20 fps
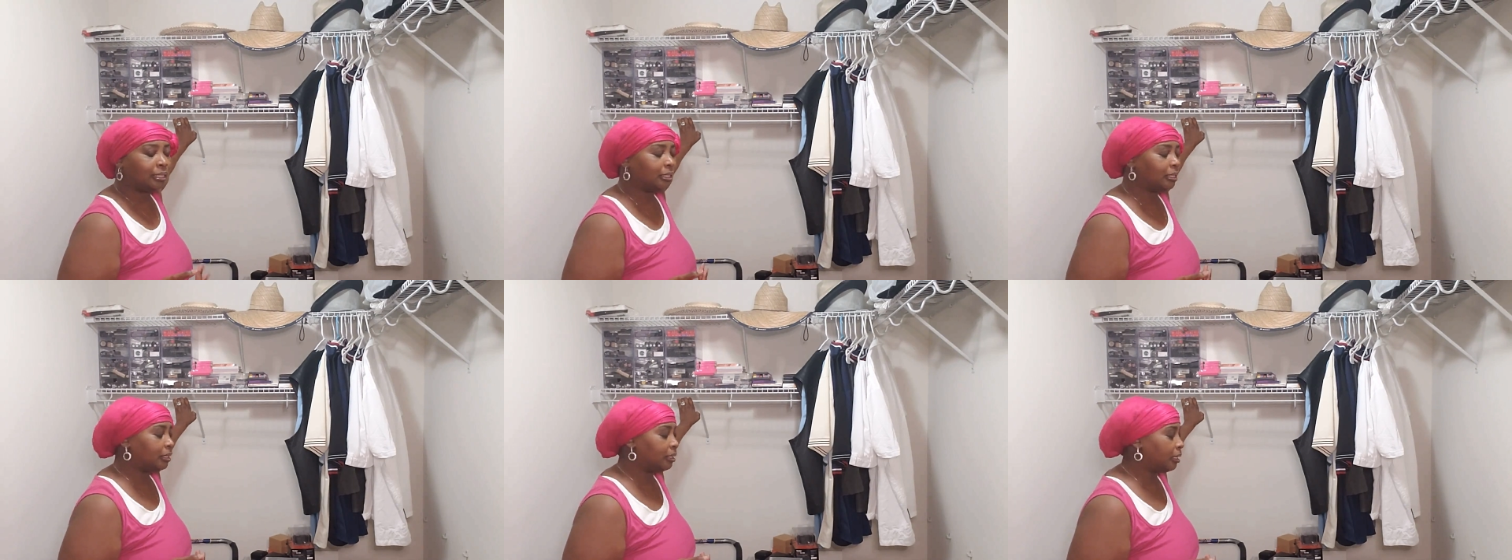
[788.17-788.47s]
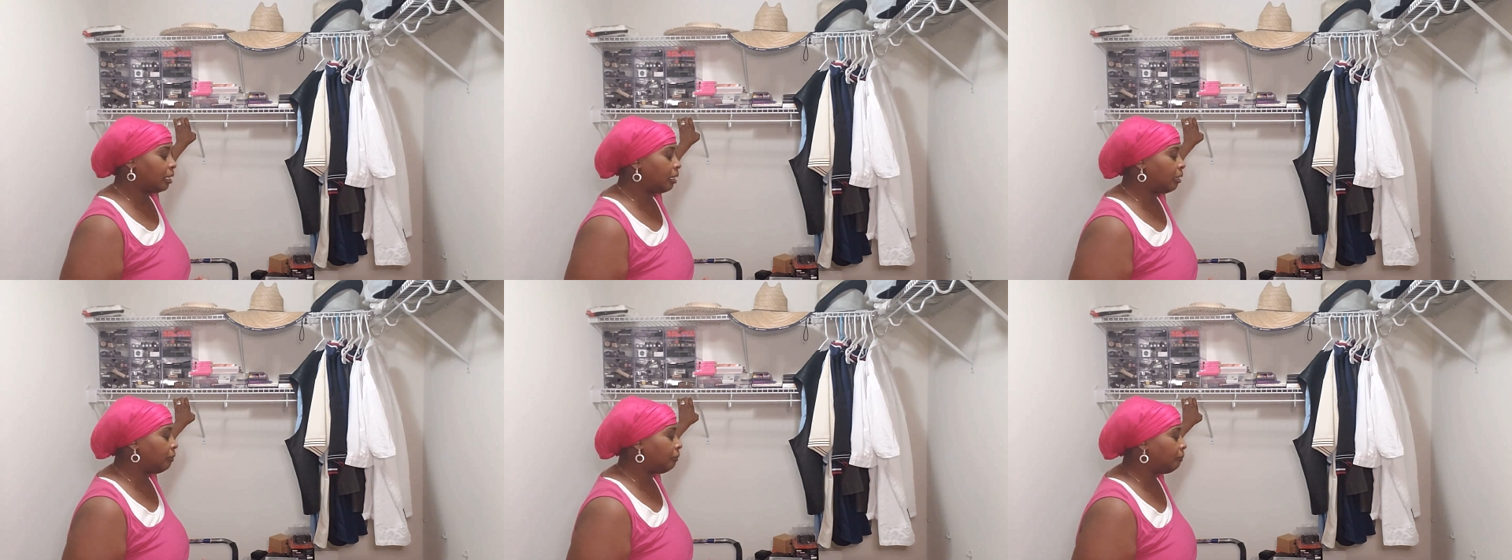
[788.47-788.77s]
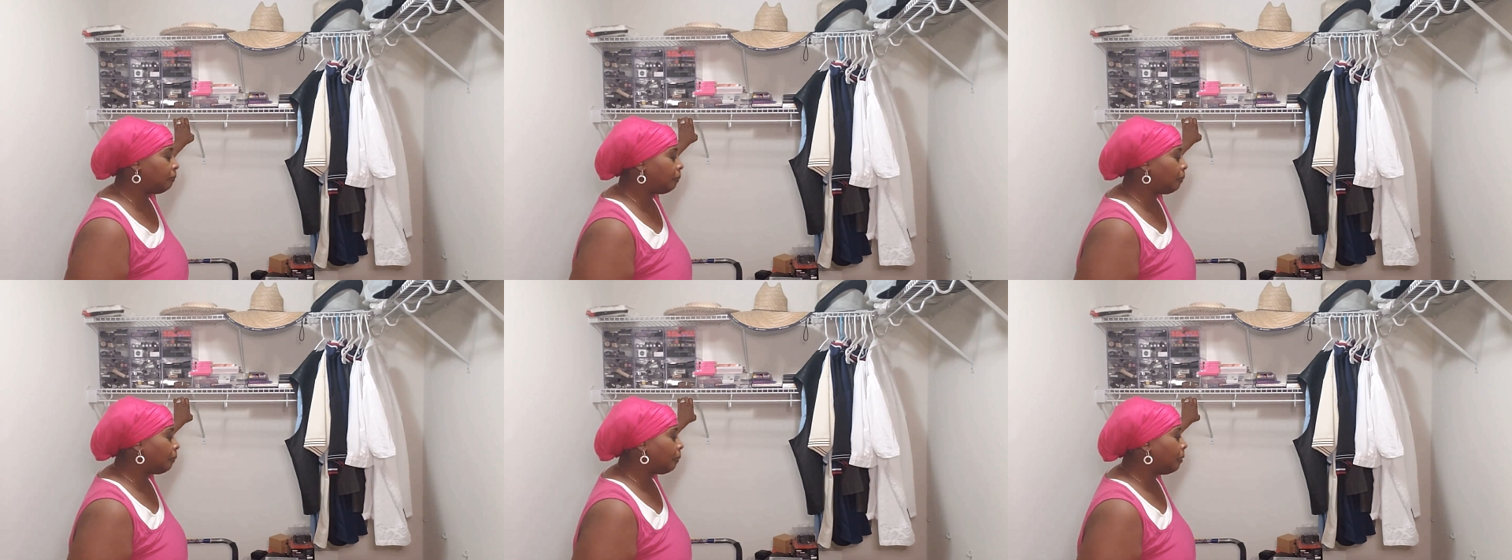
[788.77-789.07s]
and stuff.
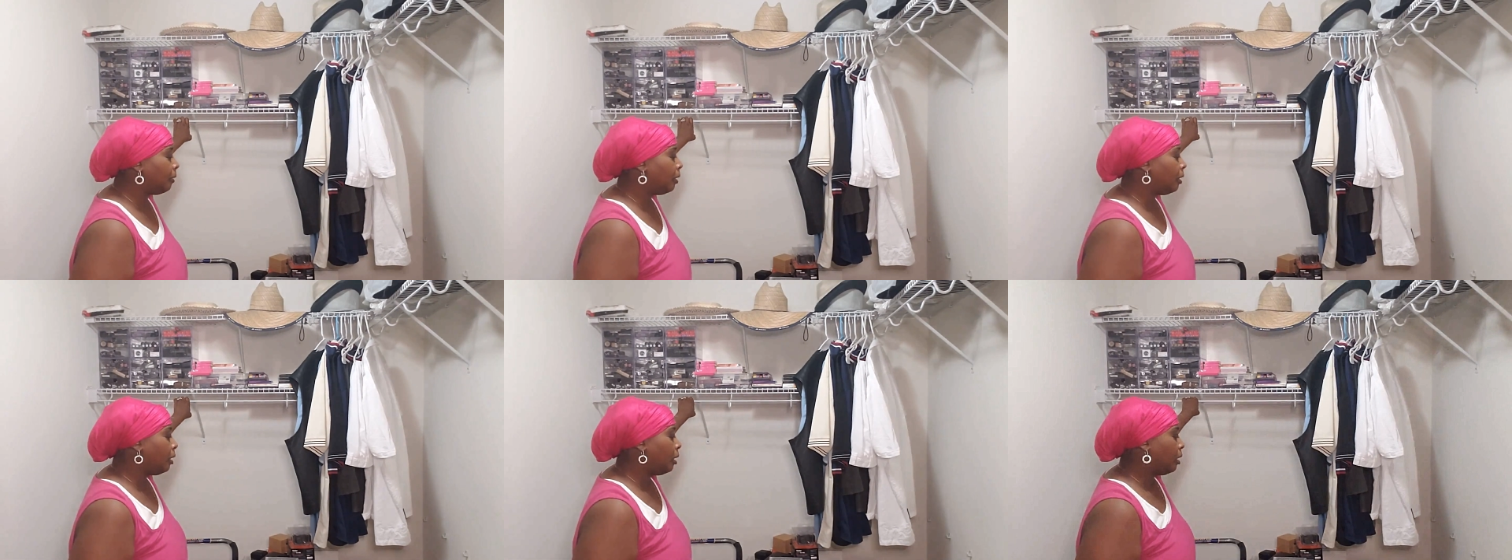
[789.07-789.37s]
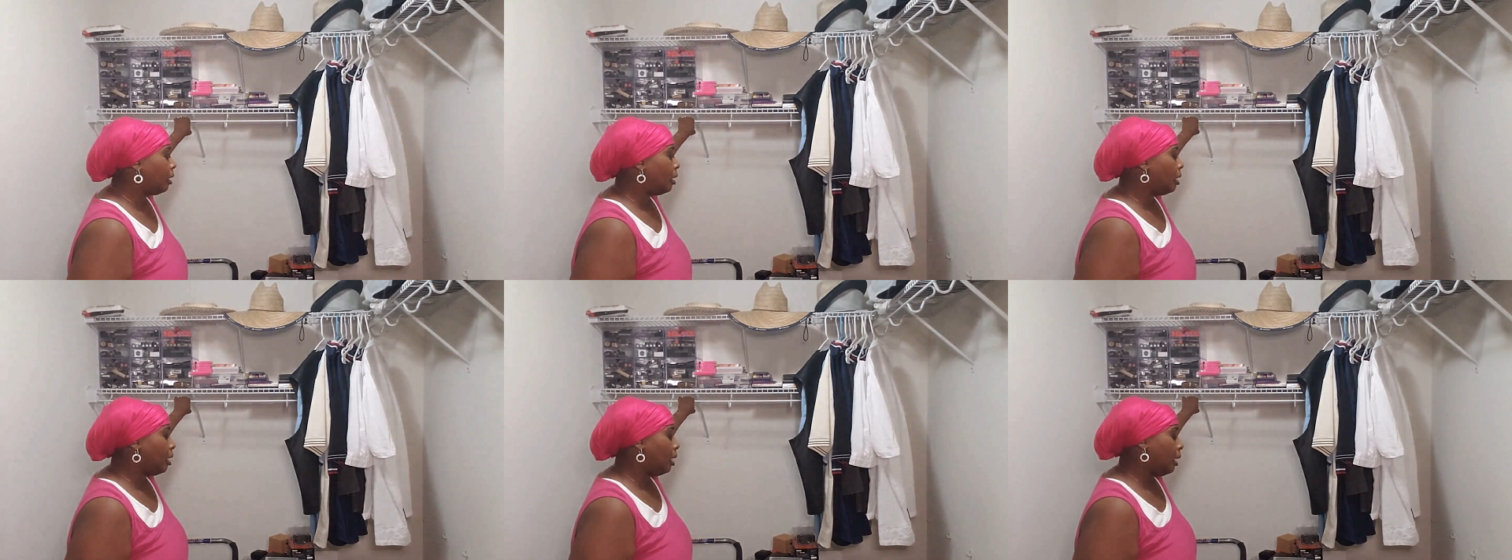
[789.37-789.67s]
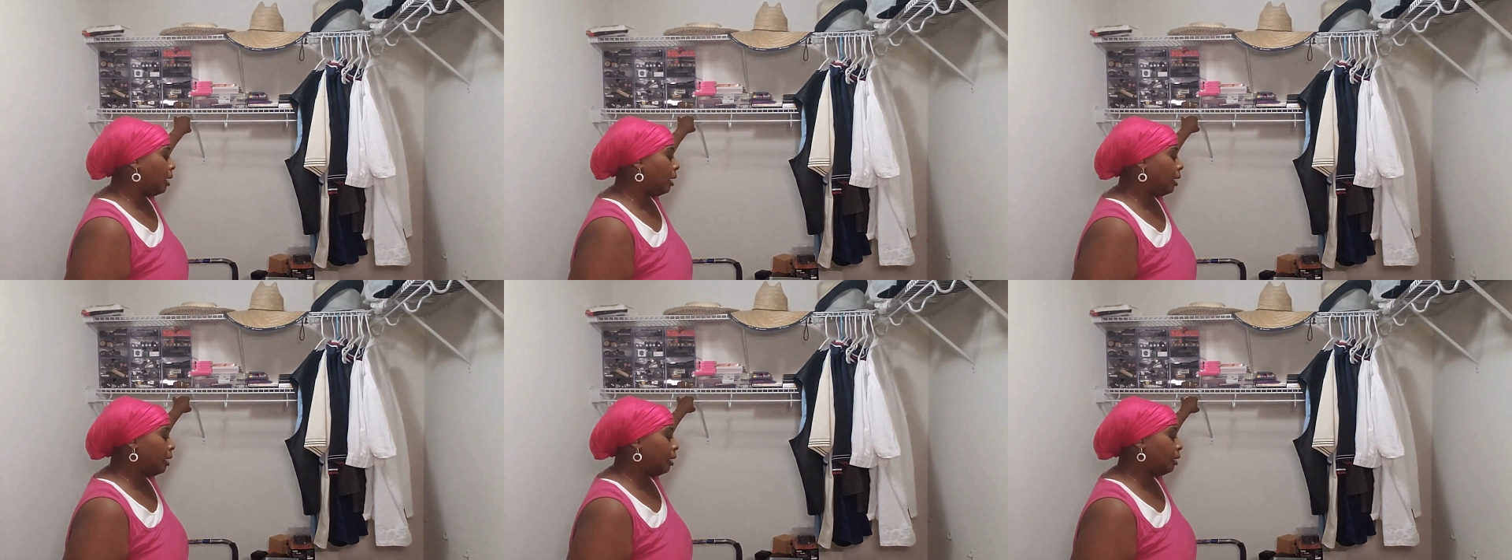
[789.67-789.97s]

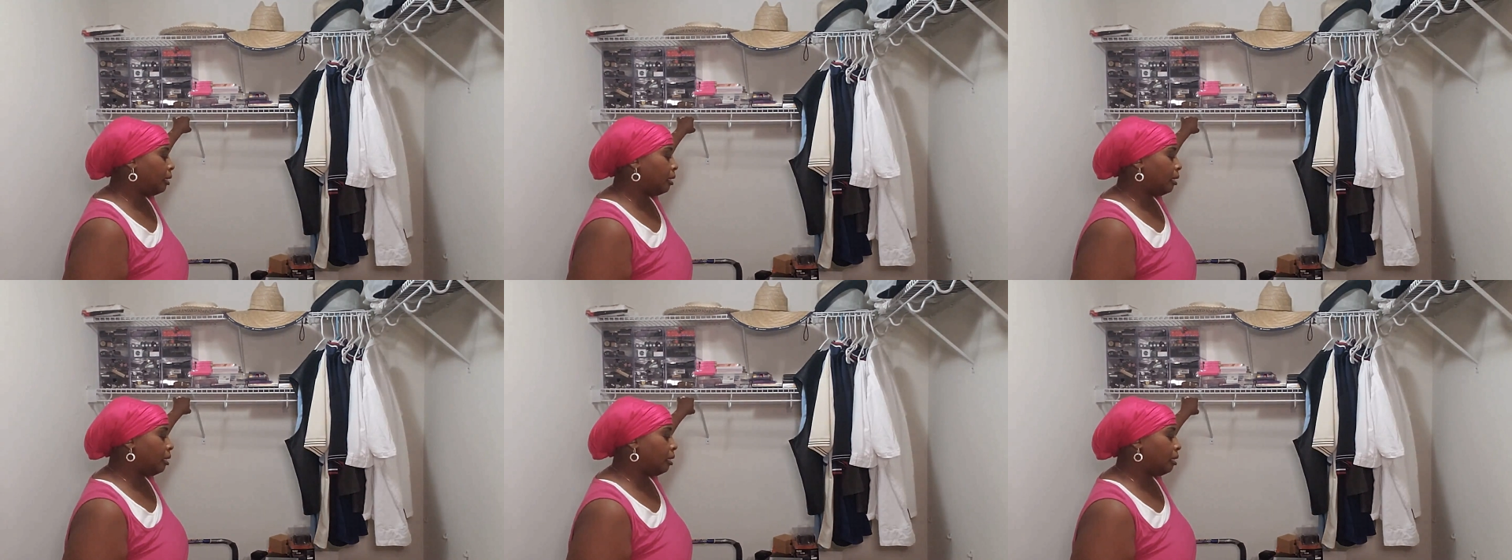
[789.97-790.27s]
And